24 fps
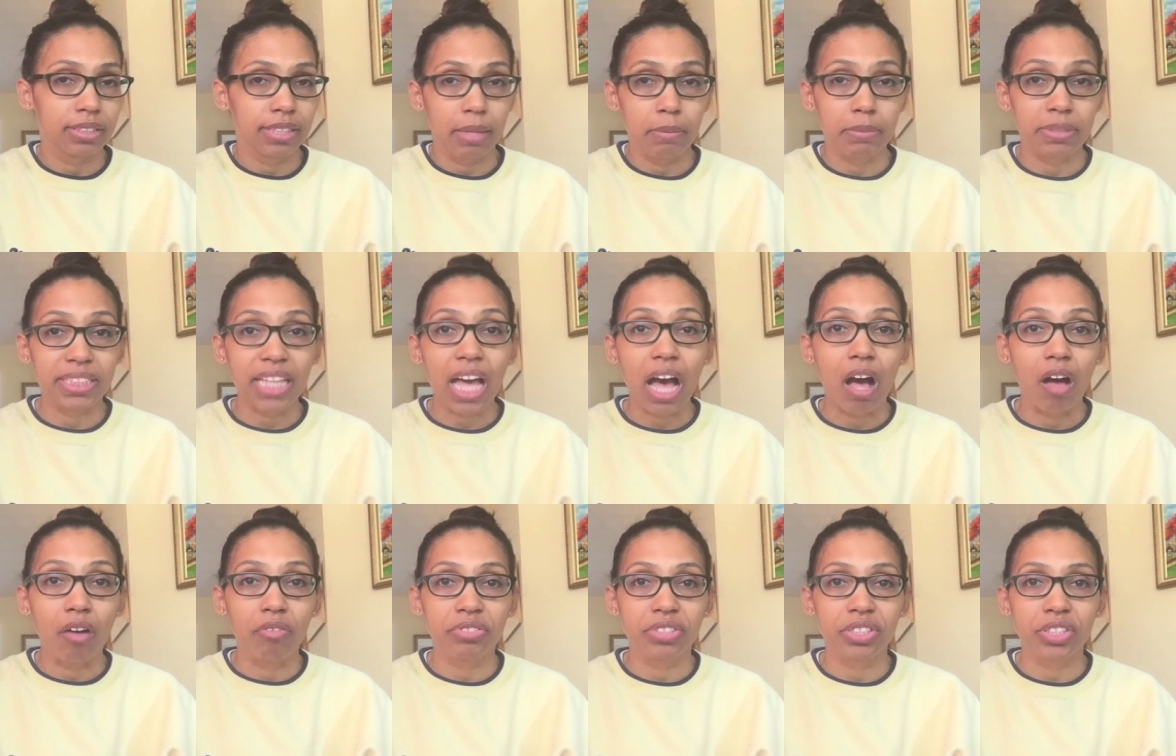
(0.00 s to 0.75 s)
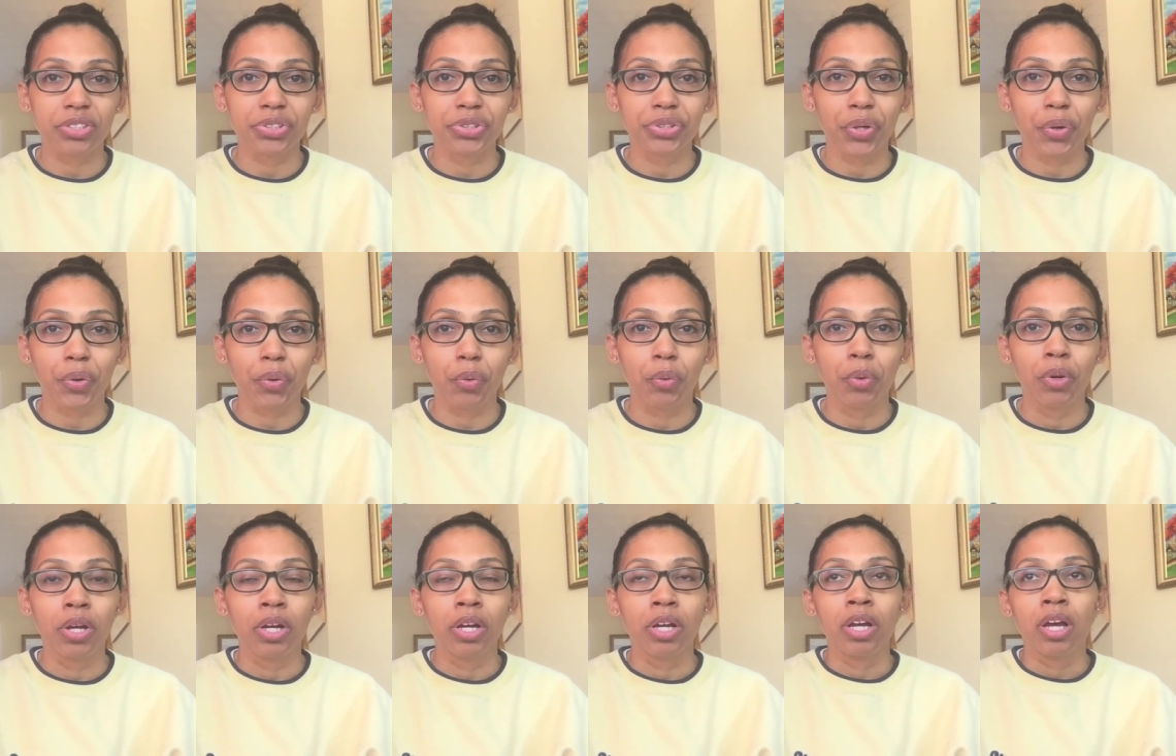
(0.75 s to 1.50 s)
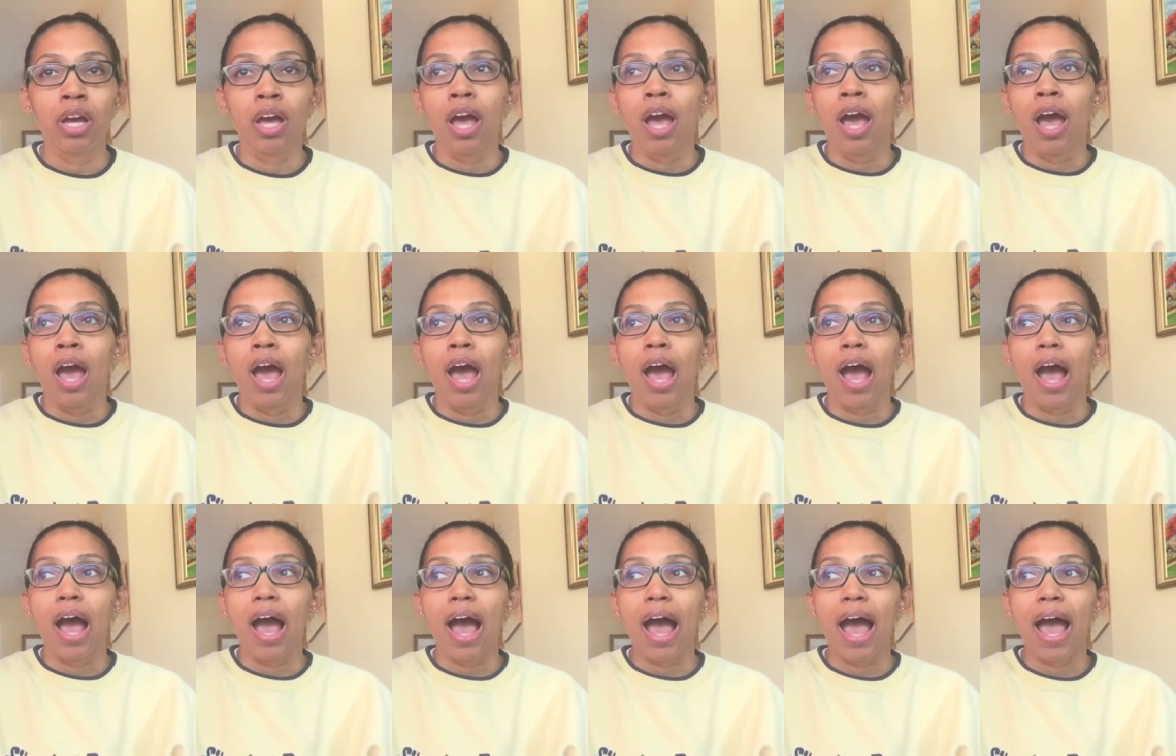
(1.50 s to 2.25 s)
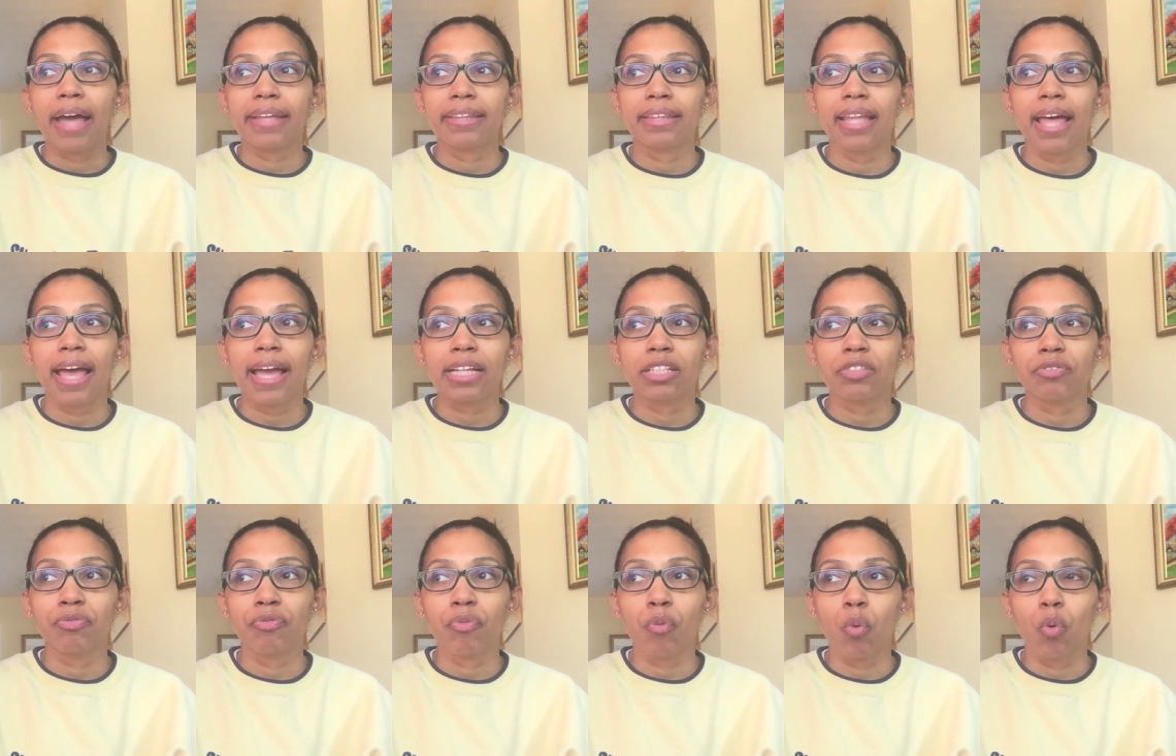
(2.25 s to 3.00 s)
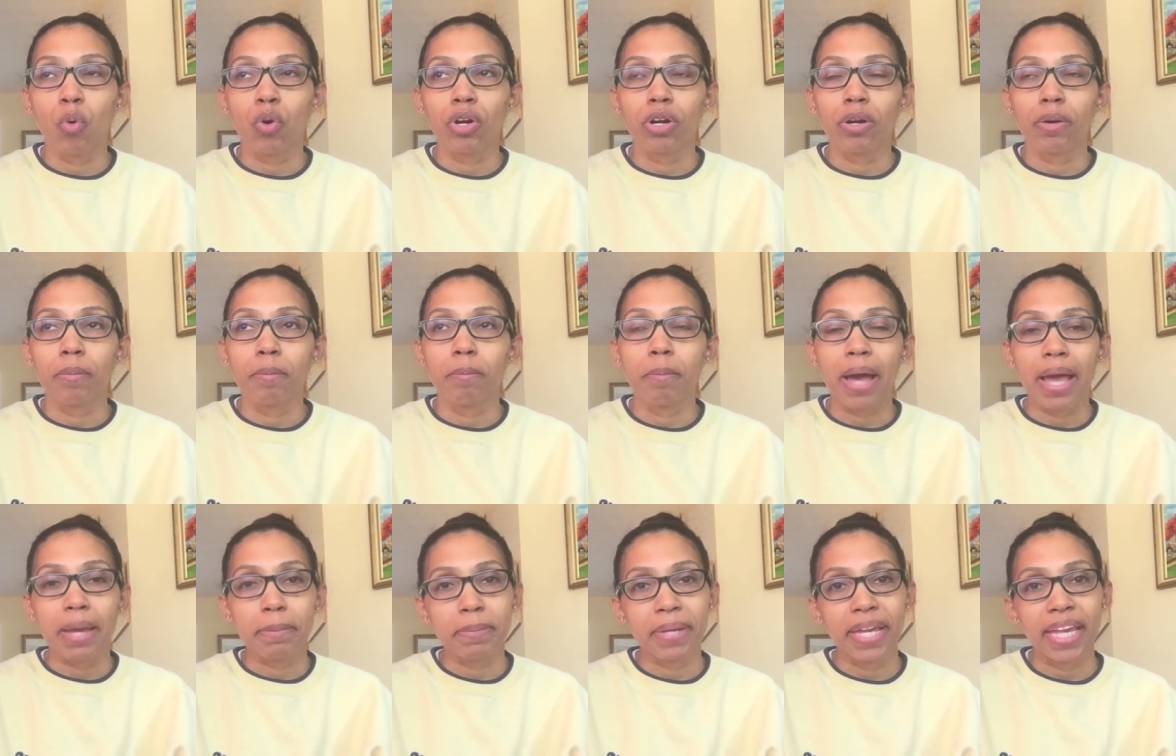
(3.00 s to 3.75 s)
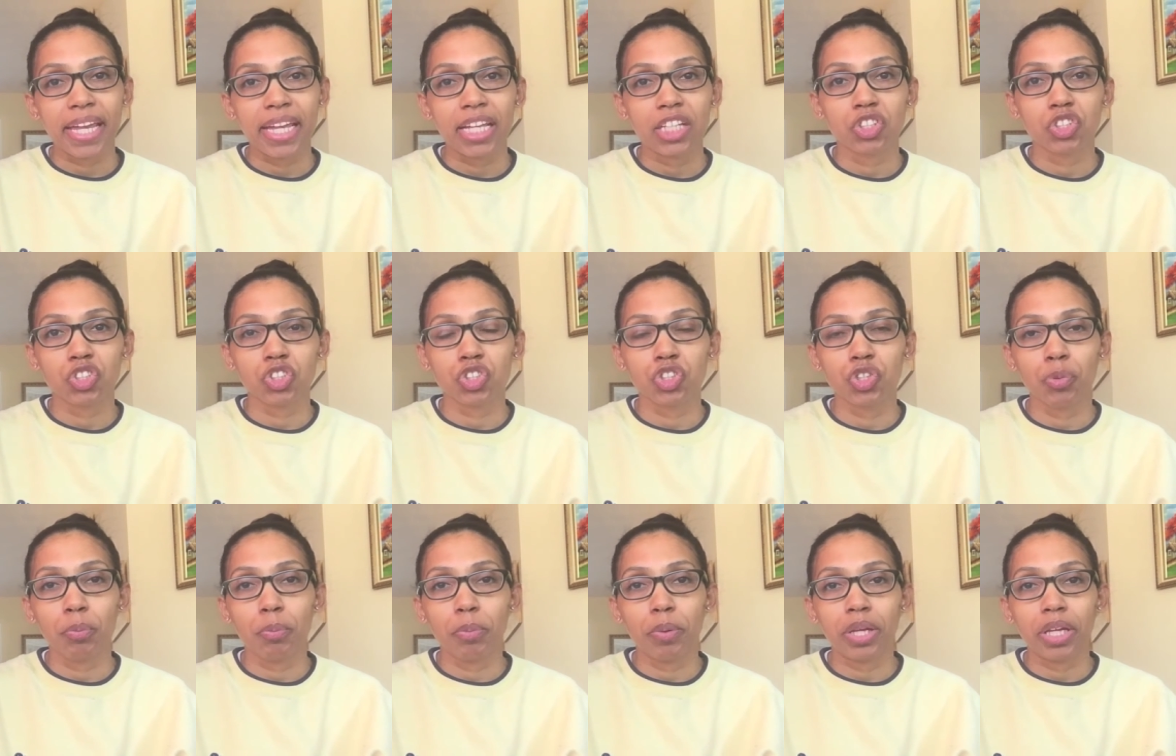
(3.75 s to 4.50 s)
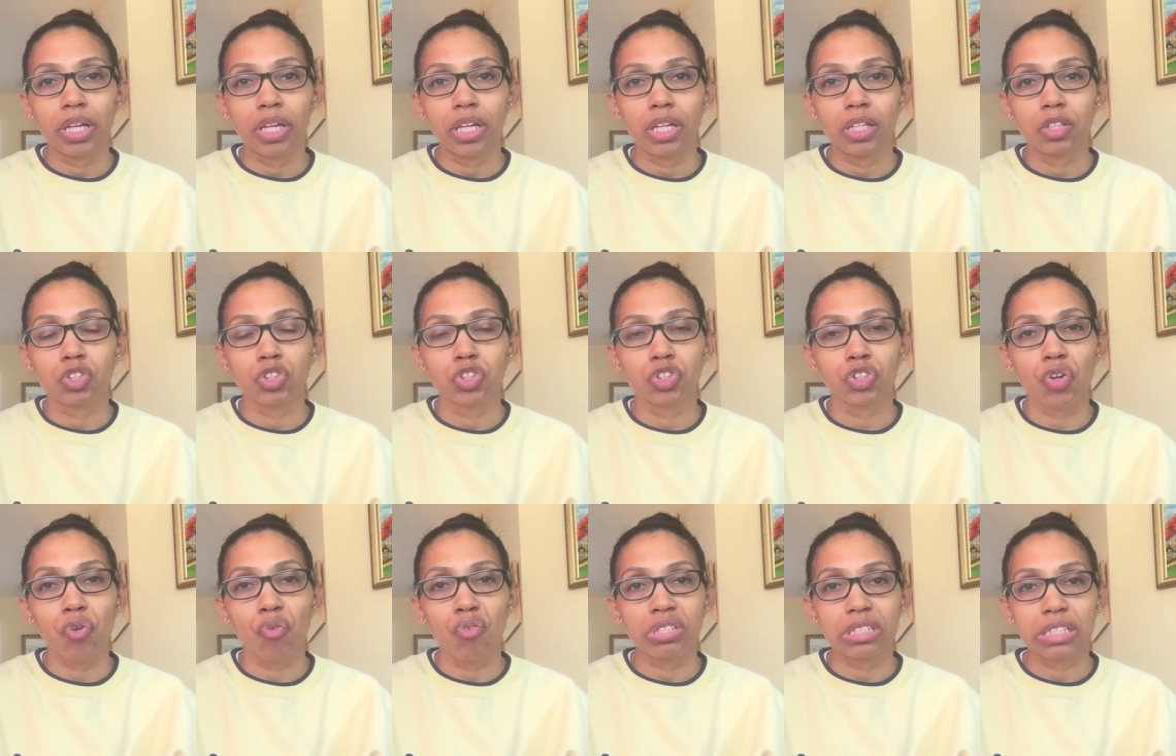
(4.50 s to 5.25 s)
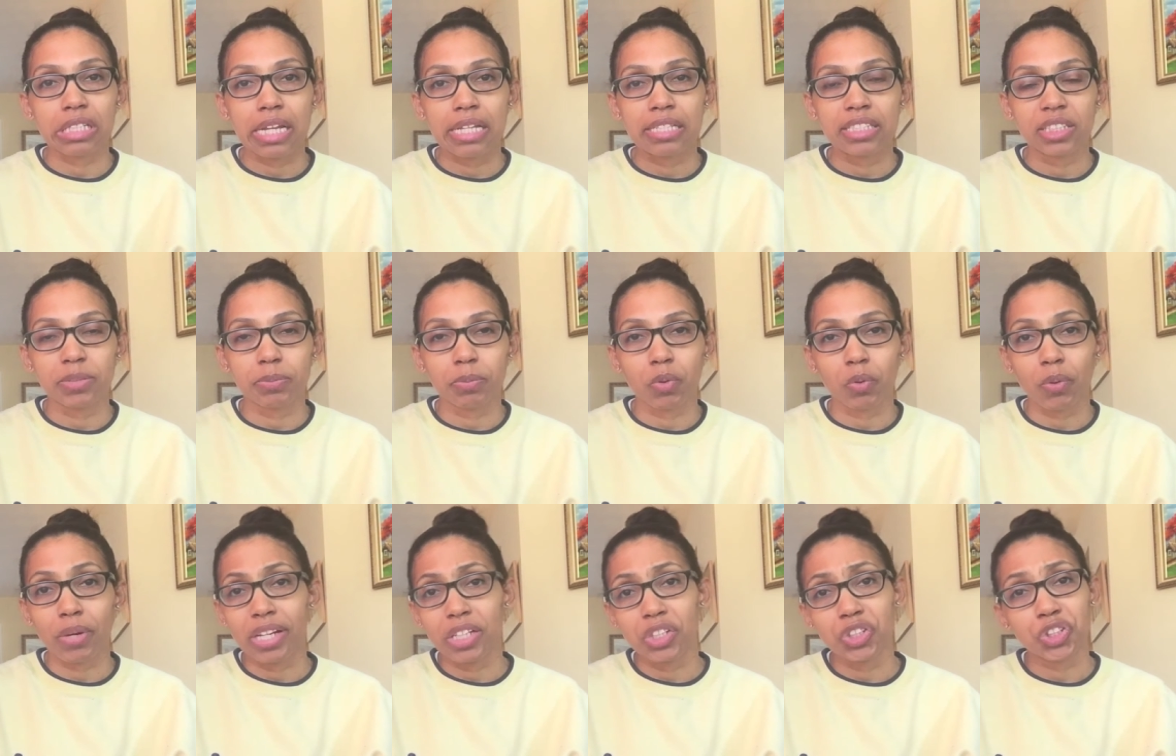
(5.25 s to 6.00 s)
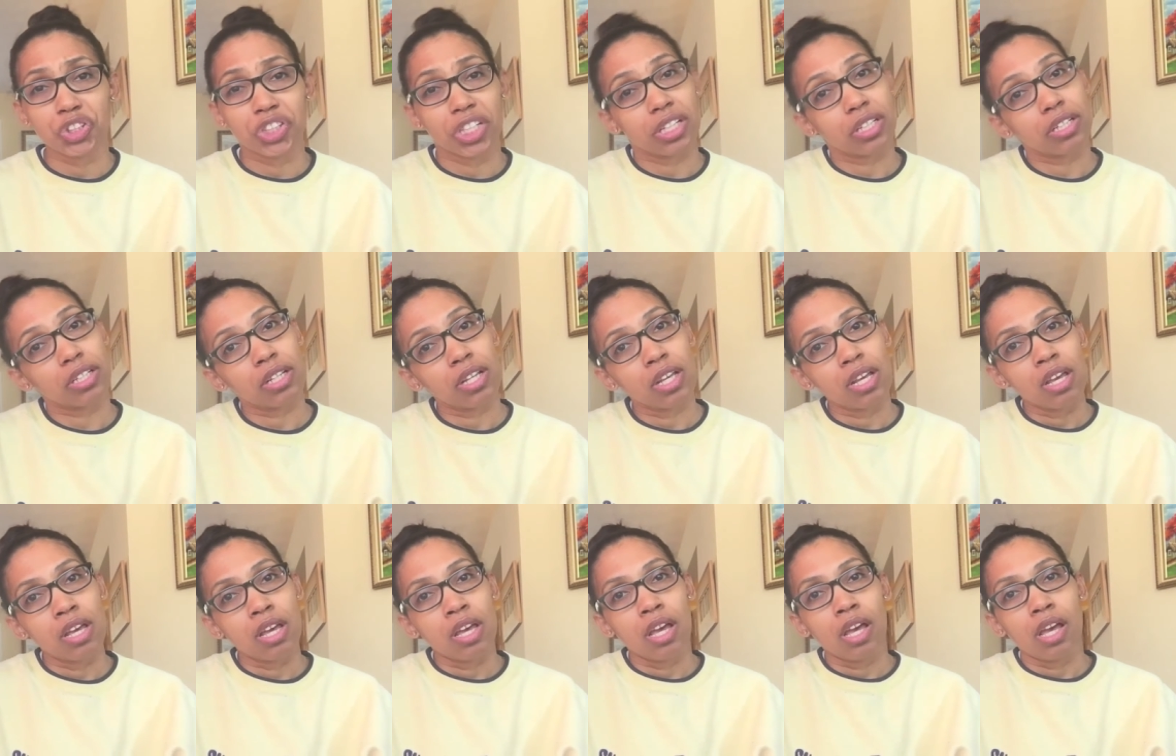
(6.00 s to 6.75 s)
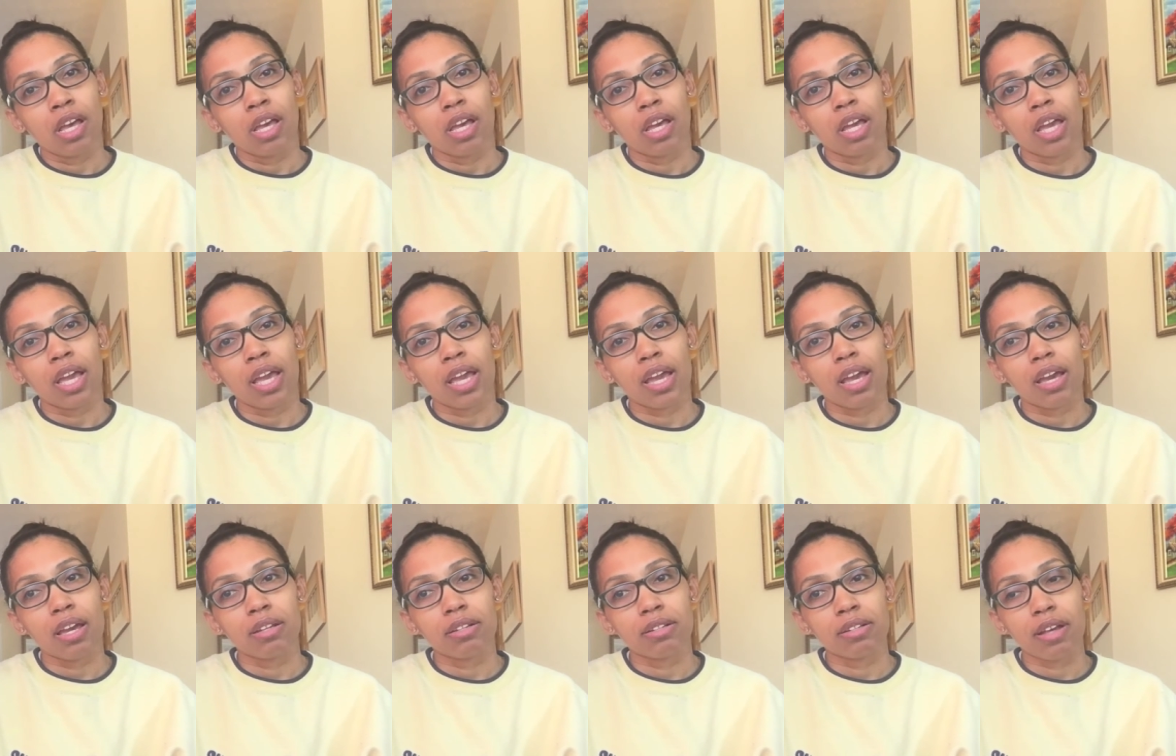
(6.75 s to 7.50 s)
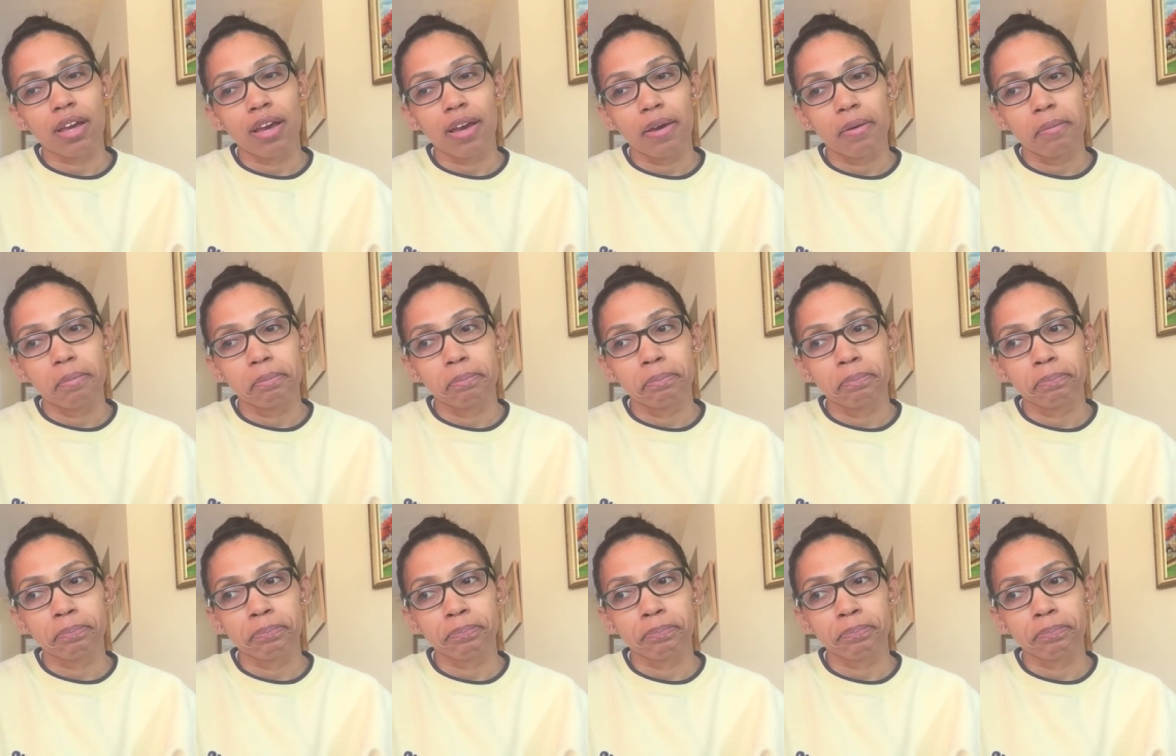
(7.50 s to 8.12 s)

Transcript: themselves. So I'd like for my page to be, to serve as an inspiration. And um,